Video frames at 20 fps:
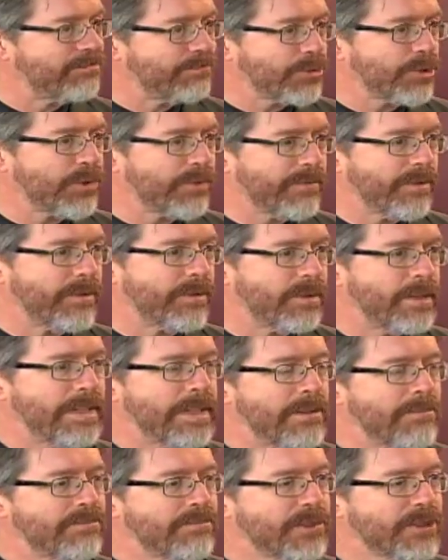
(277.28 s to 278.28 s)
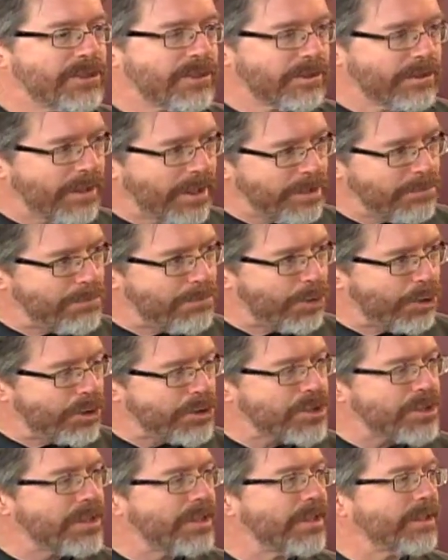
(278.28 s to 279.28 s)
sort of a
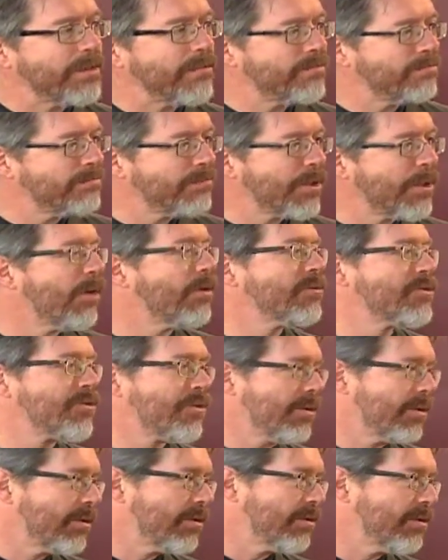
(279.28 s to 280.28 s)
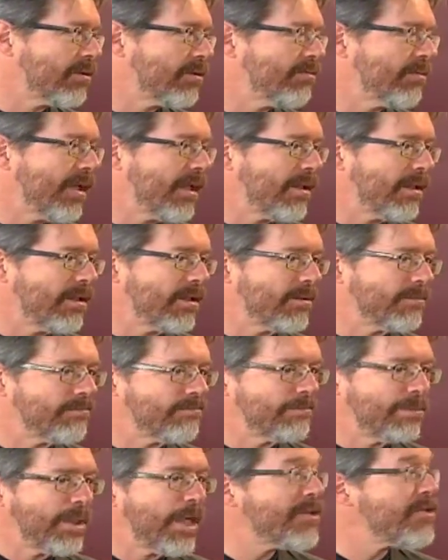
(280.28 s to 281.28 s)
burgeoning cultural
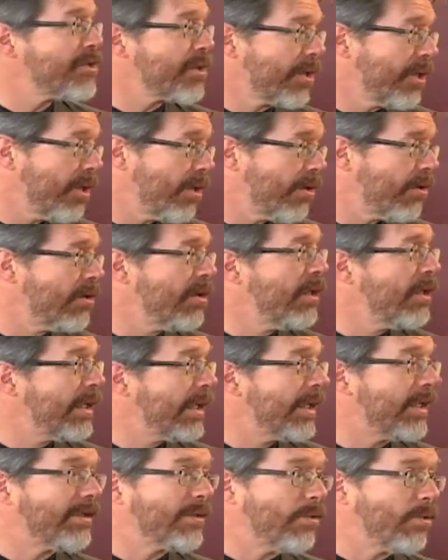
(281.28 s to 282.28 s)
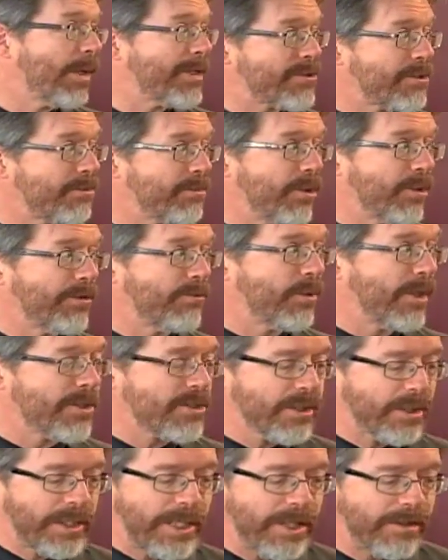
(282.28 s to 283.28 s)
place to go in the western part of
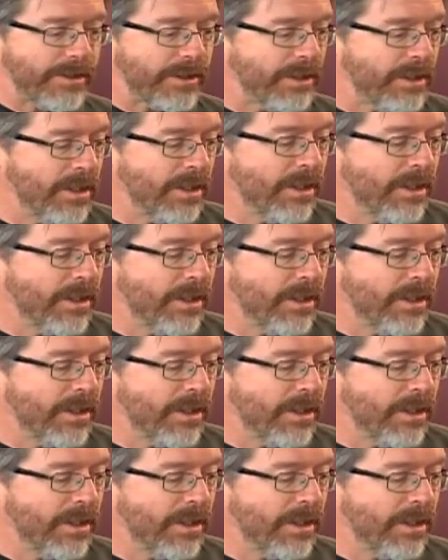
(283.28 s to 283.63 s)
Washington County.